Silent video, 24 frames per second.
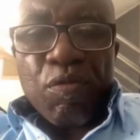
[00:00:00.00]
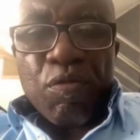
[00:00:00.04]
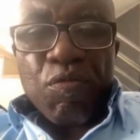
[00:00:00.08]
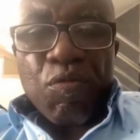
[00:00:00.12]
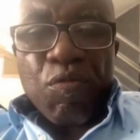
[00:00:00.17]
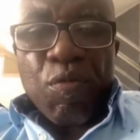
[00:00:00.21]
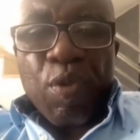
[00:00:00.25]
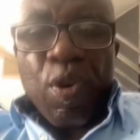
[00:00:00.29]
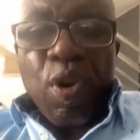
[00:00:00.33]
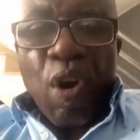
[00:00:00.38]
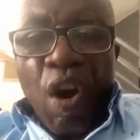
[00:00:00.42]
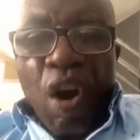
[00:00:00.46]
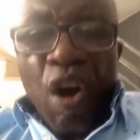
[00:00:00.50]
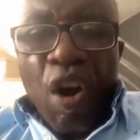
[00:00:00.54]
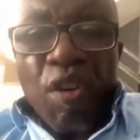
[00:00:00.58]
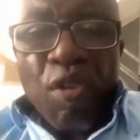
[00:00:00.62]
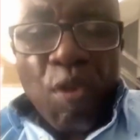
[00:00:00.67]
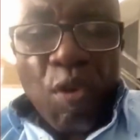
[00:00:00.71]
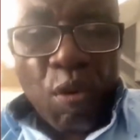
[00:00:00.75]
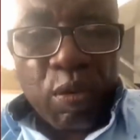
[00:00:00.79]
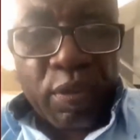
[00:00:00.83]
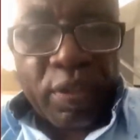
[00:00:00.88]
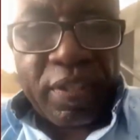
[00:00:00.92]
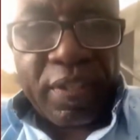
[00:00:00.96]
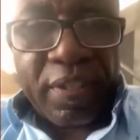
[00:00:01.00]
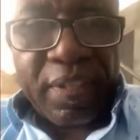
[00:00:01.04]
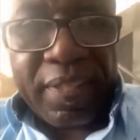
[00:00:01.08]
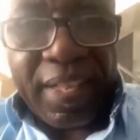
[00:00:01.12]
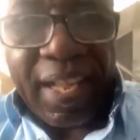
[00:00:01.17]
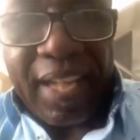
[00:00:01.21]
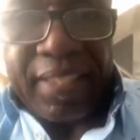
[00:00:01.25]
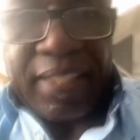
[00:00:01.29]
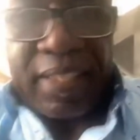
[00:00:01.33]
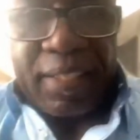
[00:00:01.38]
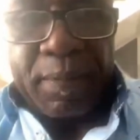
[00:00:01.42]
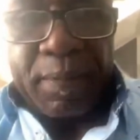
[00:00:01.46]
We all note
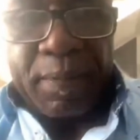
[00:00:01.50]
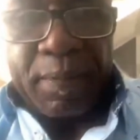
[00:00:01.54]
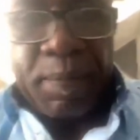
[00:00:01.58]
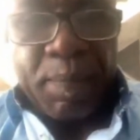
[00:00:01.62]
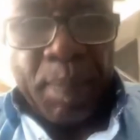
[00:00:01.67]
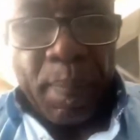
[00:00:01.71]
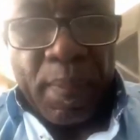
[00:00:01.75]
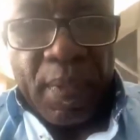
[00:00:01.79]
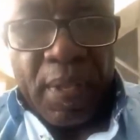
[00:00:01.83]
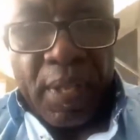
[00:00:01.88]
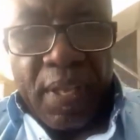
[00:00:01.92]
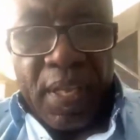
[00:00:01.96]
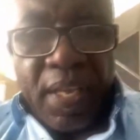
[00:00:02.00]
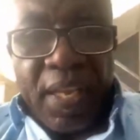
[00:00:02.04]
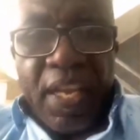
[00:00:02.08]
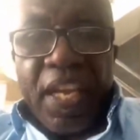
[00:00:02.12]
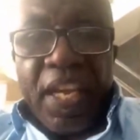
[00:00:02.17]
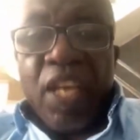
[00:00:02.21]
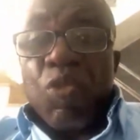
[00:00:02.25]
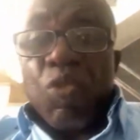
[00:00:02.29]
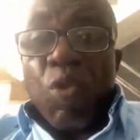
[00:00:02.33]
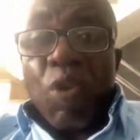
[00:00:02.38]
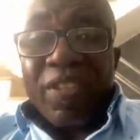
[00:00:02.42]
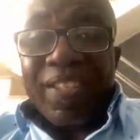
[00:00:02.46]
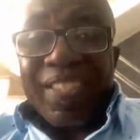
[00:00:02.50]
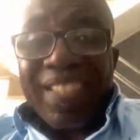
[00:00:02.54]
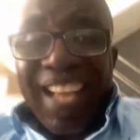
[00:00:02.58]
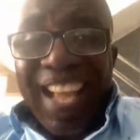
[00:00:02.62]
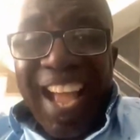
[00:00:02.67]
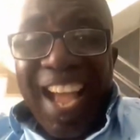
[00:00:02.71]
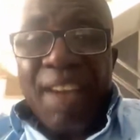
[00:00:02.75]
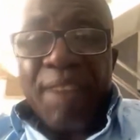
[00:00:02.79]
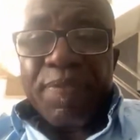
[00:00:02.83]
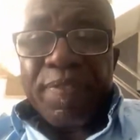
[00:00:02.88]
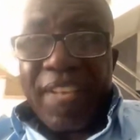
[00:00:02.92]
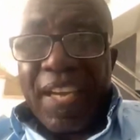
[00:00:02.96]
that it was
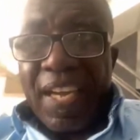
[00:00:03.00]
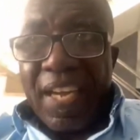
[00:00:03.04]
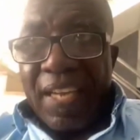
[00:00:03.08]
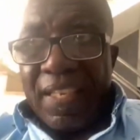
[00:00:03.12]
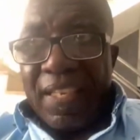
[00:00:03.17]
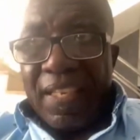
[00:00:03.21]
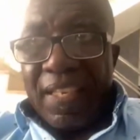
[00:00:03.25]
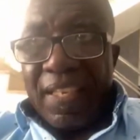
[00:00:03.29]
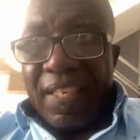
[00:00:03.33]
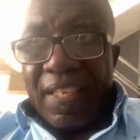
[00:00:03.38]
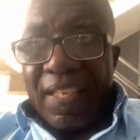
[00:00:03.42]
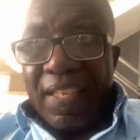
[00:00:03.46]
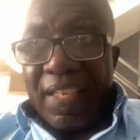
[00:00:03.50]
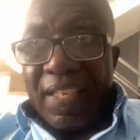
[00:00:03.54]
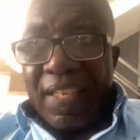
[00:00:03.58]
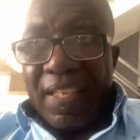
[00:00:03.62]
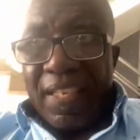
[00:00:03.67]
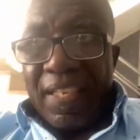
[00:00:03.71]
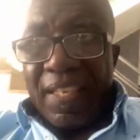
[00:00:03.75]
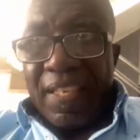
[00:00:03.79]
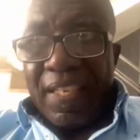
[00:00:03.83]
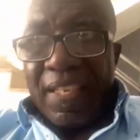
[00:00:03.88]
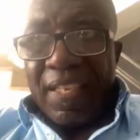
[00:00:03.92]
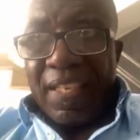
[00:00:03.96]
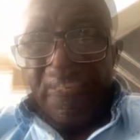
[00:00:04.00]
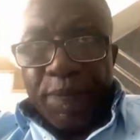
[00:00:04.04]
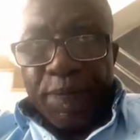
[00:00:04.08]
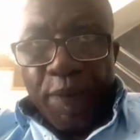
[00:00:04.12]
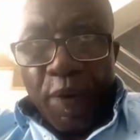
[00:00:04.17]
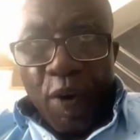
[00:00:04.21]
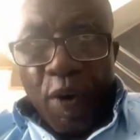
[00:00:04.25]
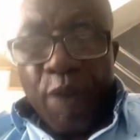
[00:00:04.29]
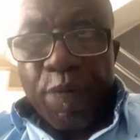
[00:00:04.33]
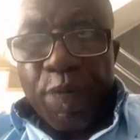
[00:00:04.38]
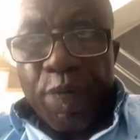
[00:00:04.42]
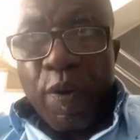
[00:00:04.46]
after the
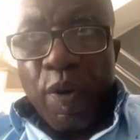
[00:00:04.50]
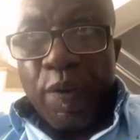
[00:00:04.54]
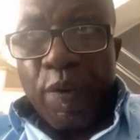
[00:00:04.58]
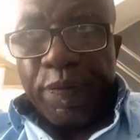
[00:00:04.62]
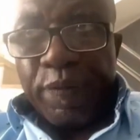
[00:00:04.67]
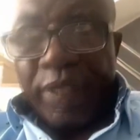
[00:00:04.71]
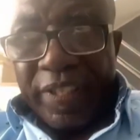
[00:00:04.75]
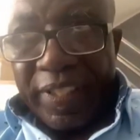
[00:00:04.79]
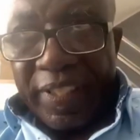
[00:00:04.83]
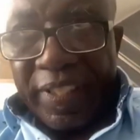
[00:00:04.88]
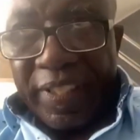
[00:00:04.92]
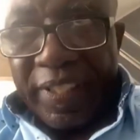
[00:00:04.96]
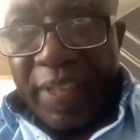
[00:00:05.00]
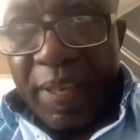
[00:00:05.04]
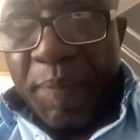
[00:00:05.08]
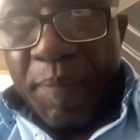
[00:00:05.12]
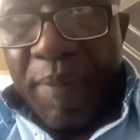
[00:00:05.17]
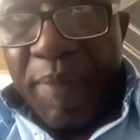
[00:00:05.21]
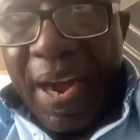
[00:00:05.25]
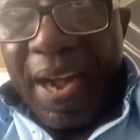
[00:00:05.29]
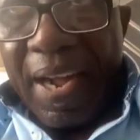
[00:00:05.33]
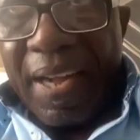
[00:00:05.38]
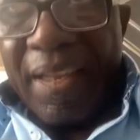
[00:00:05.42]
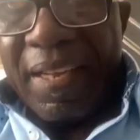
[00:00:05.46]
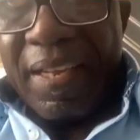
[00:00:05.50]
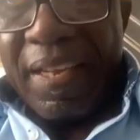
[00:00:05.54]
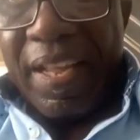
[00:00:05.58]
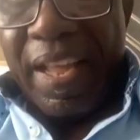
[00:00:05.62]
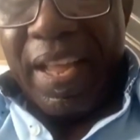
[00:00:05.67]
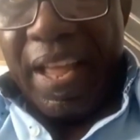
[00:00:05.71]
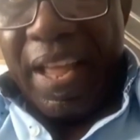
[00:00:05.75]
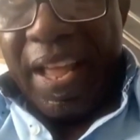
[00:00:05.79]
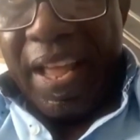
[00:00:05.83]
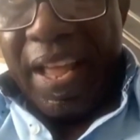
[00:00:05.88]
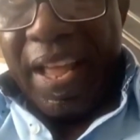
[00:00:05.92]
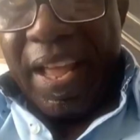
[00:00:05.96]
4th of December
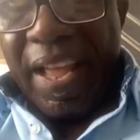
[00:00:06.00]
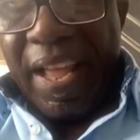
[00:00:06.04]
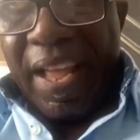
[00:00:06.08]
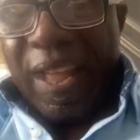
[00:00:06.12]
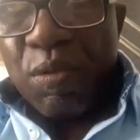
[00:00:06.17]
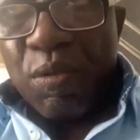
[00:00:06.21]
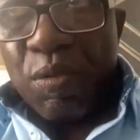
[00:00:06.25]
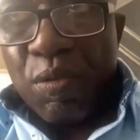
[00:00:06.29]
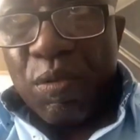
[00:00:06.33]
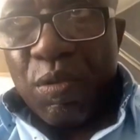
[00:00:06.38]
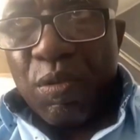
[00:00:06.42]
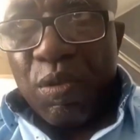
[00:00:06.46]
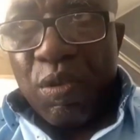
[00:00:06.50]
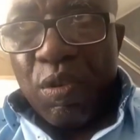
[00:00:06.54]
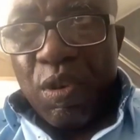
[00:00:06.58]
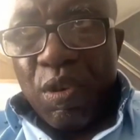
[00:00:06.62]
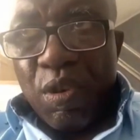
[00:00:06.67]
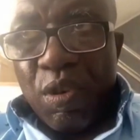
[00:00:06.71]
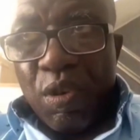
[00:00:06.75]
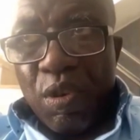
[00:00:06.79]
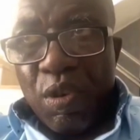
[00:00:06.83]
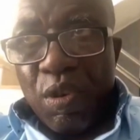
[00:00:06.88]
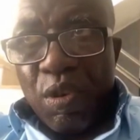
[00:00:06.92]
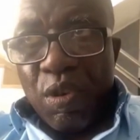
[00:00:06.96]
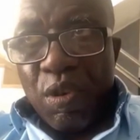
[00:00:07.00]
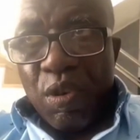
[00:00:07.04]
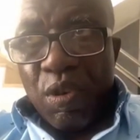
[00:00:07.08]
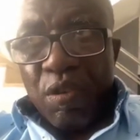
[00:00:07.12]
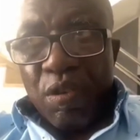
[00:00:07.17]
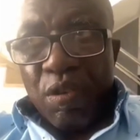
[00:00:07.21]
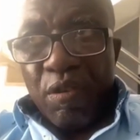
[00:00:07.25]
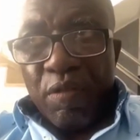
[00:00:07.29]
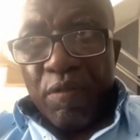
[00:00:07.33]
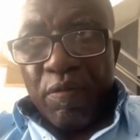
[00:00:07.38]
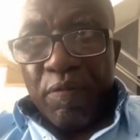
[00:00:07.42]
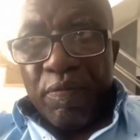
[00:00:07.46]
into
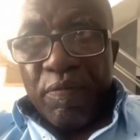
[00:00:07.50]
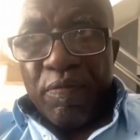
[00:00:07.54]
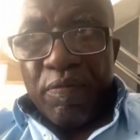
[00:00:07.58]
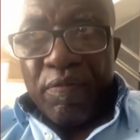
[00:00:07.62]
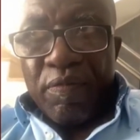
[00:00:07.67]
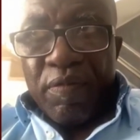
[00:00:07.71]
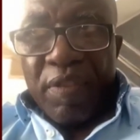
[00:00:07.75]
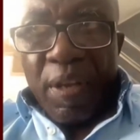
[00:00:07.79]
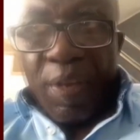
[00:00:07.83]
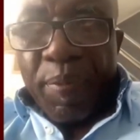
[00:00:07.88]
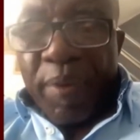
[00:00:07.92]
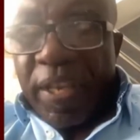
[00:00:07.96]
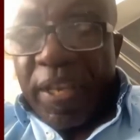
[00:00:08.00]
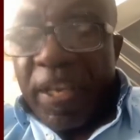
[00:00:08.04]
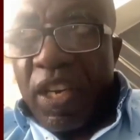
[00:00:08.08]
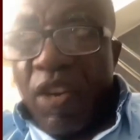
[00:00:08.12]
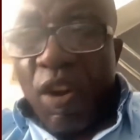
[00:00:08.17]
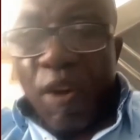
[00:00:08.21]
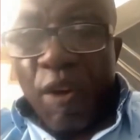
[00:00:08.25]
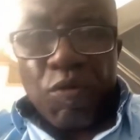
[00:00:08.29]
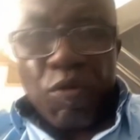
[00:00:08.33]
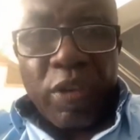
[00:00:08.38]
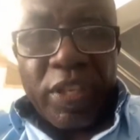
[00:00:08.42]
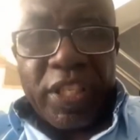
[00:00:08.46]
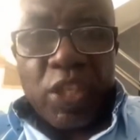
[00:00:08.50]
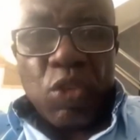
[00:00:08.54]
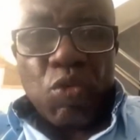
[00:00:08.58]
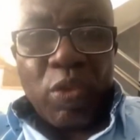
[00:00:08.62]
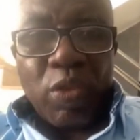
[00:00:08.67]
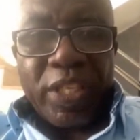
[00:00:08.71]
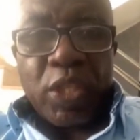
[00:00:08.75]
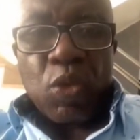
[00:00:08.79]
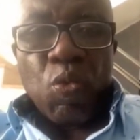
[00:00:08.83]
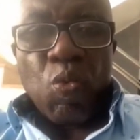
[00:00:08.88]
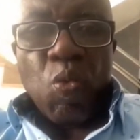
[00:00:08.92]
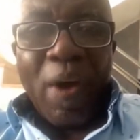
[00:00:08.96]
the beginning of
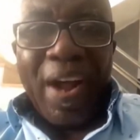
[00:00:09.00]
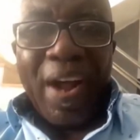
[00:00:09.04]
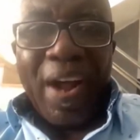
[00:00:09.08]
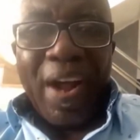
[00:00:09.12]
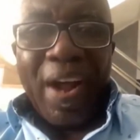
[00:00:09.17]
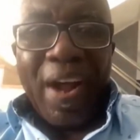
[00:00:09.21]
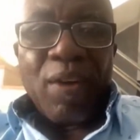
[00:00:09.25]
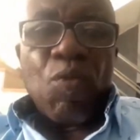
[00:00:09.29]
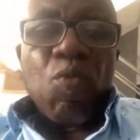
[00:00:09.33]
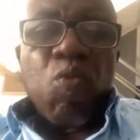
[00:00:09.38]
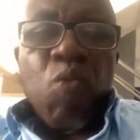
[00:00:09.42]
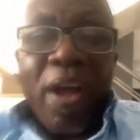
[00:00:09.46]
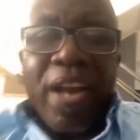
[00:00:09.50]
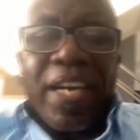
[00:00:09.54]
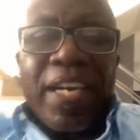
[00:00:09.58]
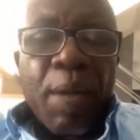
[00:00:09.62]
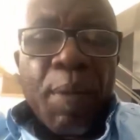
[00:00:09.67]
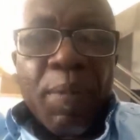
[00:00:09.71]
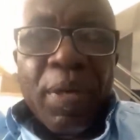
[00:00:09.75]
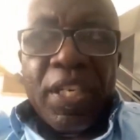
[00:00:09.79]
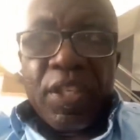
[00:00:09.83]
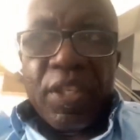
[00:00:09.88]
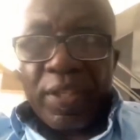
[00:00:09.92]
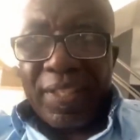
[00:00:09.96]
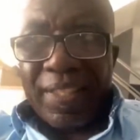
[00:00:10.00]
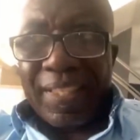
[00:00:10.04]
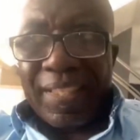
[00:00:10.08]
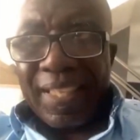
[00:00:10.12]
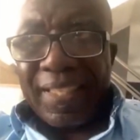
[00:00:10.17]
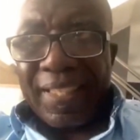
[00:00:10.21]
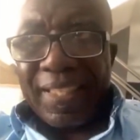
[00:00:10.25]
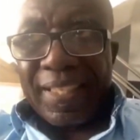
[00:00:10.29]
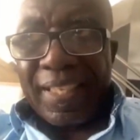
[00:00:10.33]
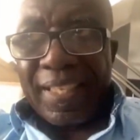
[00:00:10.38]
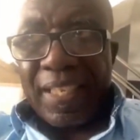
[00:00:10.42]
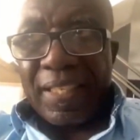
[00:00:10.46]
2021 when the military
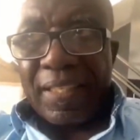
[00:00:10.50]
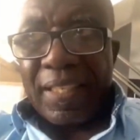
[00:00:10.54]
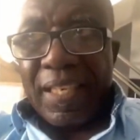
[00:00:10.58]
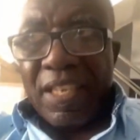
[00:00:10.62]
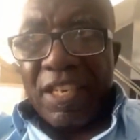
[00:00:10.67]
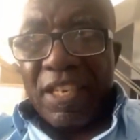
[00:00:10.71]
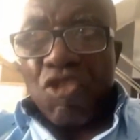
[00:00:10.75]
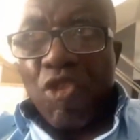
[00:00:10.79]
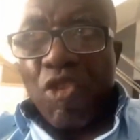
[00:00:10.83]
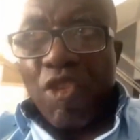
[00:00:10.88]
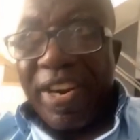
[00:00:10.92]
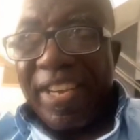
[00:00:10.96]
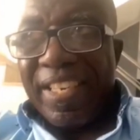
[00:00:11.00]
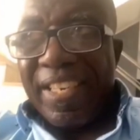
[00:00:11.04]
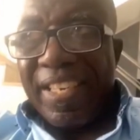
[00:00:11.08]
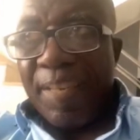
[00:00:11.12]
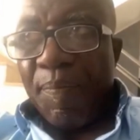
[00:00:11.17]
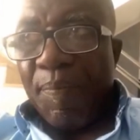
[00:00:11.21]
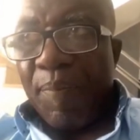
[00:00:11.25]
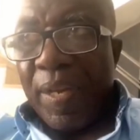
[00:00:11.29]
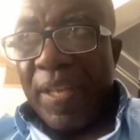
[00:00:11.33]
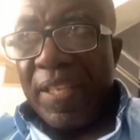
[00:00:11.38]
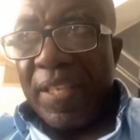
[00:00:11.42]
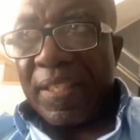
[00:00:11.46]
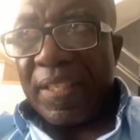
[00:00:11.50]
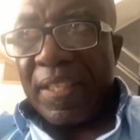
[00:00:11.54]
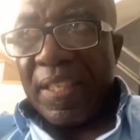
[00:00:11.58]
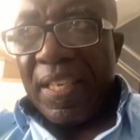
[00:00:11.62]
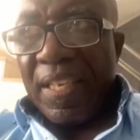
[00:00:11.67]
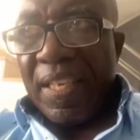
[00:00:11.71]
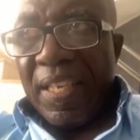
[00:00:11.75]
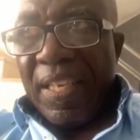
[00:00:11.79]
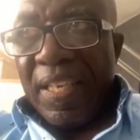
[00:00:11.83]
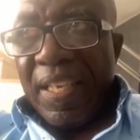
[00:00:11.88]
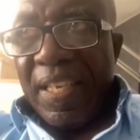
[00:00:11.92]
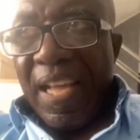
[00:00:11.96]
started grading the place
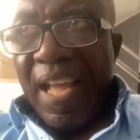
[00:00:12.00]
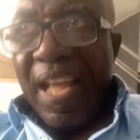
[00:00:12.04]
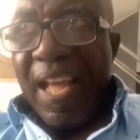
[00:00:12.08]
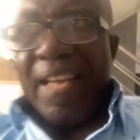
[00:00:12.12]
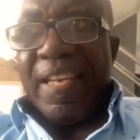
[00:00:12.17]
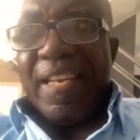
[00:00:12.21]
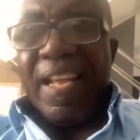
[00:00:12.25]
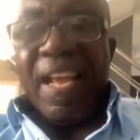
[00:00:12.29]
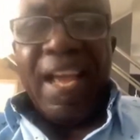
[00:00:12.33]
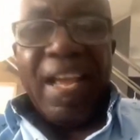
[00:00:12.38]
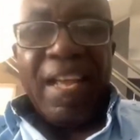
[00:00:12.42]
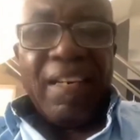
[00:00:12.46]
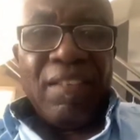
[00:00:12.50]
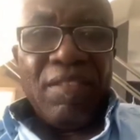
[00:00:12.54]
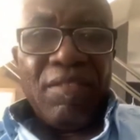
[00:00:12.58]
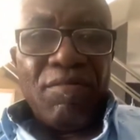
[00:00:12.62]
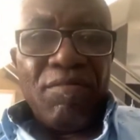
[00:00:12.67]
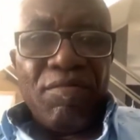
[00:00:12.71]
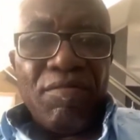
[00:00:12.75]
and then